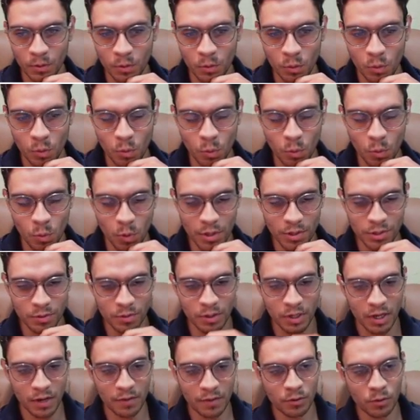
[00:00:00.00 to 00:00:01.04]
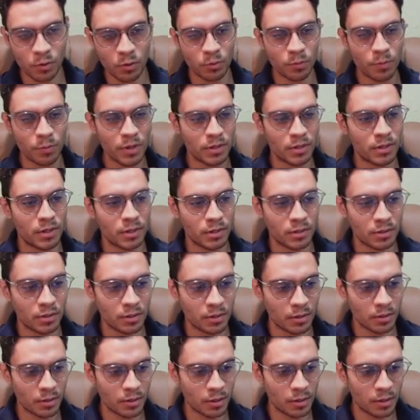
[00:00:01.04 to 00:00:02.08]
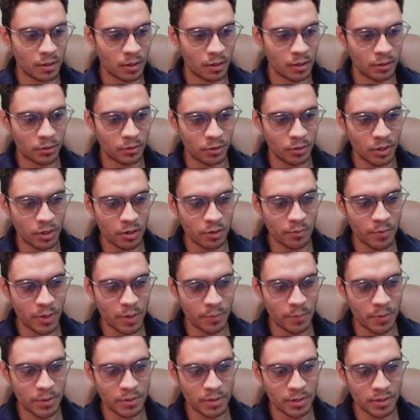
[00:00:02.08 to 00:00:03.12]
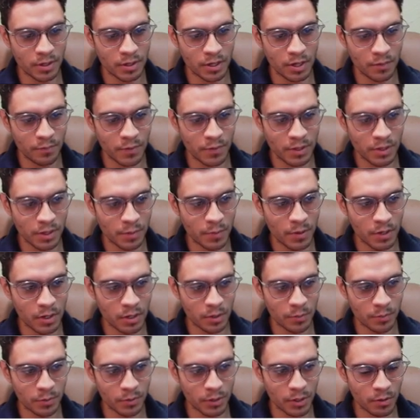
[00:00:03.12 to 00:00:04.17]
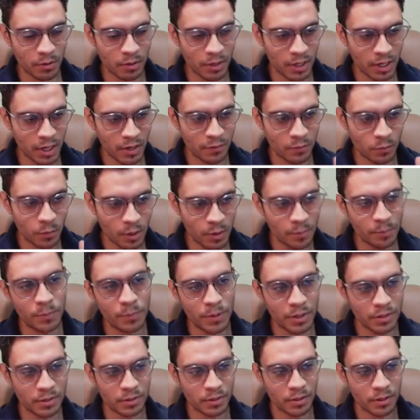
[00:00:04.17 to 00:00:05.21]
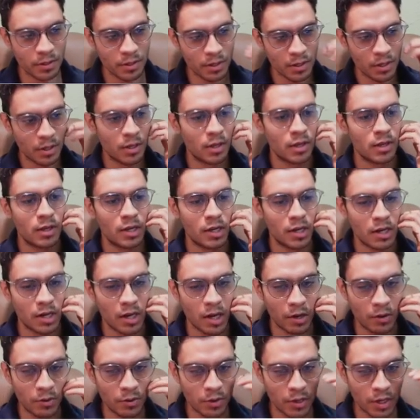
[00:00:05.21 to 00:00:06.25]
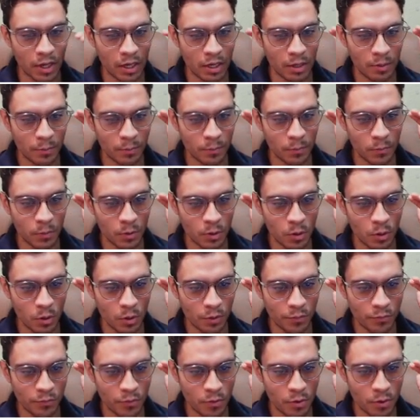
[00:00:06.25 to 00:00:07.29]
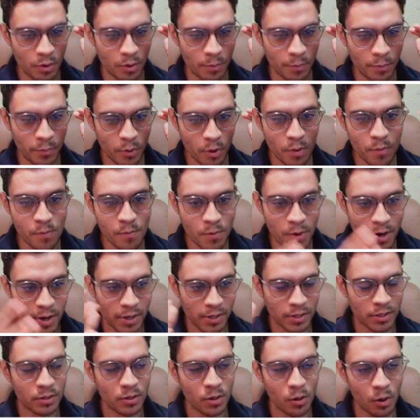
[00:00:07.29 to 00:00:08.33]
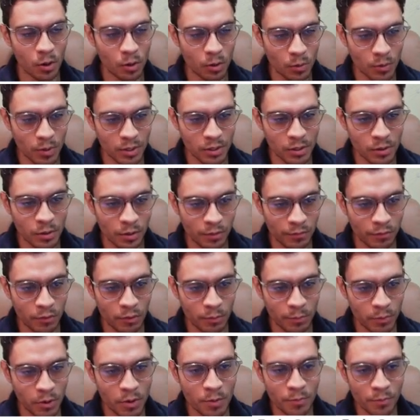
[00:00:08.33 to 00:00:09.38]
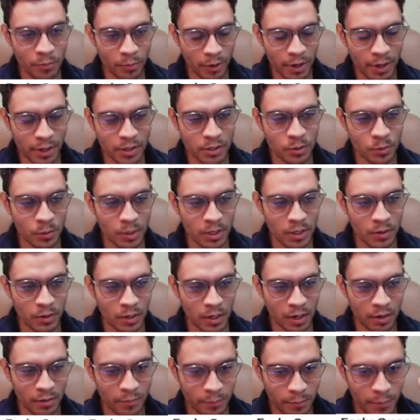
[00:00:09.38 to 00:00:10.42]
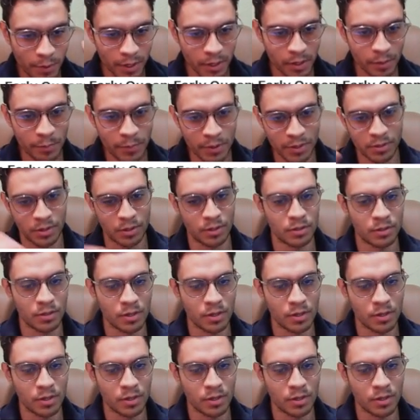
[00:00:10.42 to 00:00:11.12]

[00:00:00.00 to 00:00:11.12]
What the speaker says: once you have good pieces, 3 of my pieces have been developed. They only have 1 piece. Now you can look for pawn breaks. Always look for pawn breaks when you have better pieces.